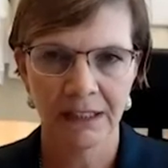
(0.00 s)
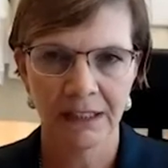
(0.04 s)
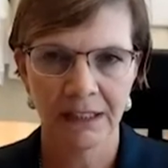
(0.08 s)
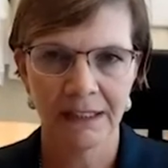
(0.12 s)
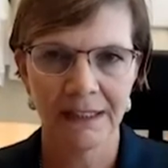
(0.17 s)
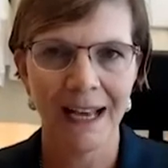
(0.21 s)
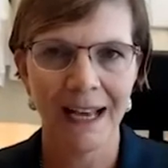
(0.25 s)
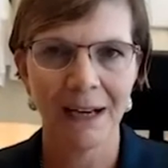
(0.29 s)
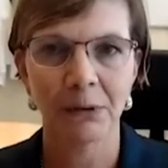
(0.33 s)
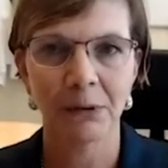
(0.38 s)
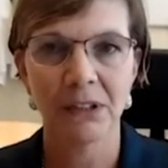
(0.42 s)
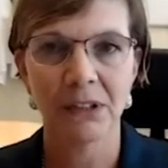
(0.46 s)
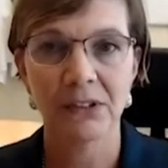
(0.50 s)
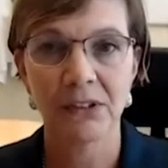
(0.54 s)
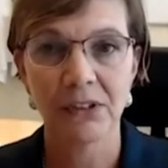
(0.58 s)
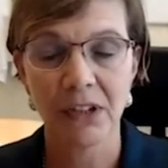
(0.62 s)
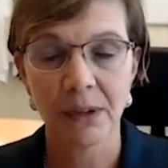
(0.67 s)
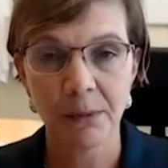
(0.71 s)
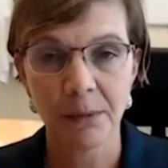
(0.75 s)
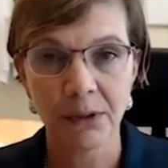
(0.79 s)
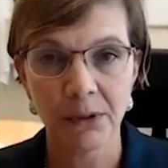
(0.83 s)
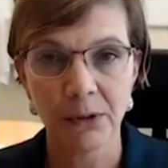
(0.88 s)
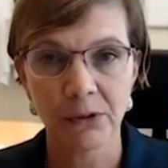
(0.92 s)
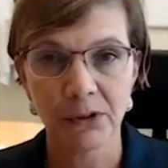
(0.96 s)
Now, in
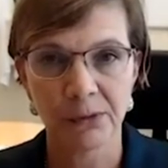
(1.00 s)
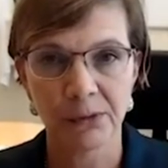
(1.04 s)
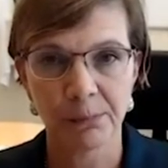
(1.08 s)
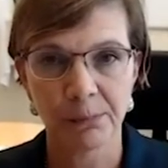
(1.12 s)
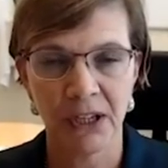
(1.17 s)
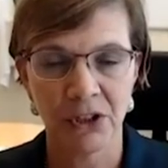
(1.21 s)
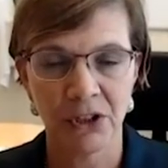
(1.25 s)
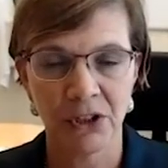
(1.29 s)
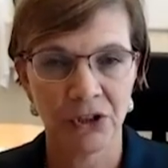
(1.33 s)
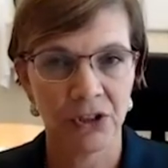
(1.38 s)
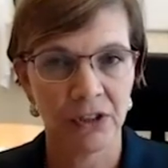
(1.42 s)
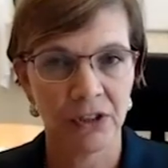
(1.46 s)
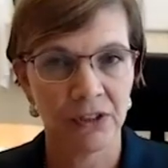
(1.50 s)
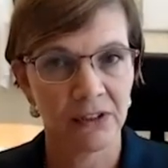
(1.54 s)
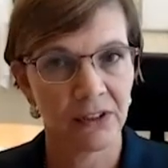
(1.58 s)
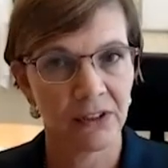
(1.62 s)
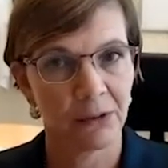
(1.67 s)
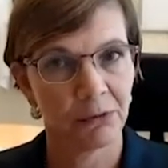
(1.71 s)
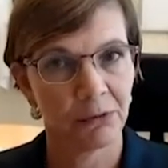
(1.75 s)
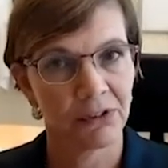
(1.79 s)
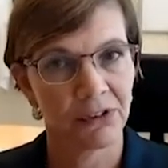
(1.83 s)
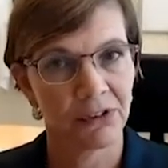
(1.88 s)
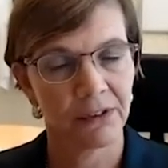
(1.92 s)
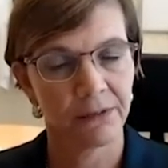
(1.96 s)
some of those patients,
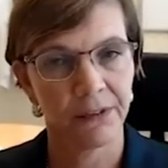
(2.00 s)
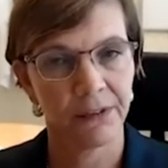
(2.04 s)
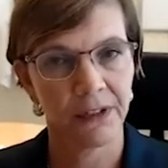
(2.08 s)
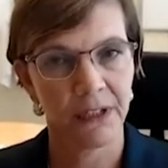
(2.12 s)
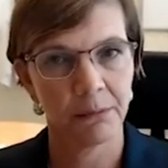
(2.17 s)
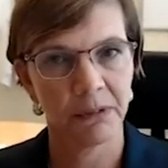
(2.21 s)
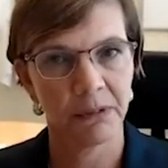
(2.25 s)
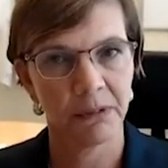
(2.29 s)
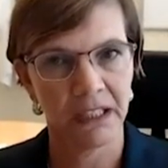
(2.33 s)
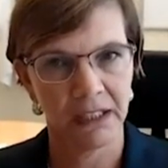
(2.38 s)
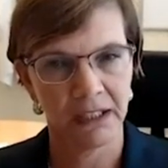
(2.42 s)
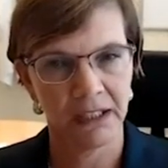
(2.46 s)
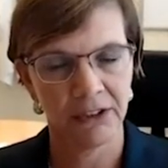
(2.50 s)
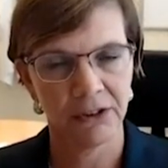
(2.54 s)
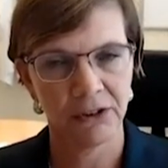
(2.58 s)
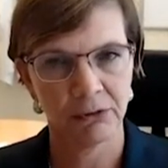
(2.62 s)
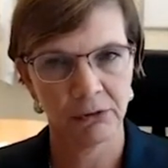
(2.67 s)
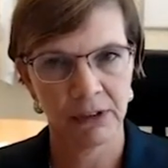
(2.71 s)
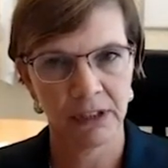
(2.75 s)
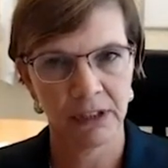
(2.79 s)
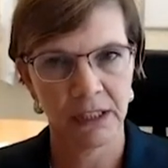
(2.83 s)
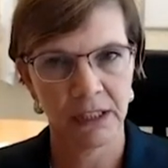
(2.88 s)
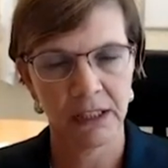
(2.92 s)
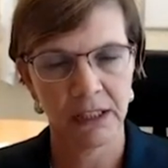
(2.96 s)
there was a family
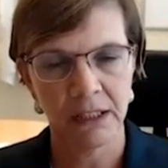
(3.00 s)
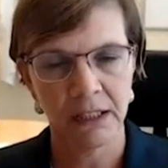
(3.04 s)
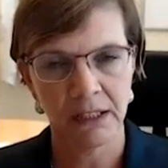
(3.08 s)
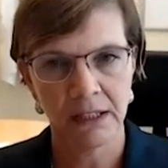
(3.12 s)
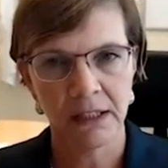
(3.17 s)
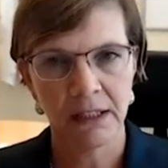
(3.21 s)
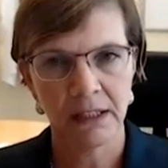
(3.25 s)
history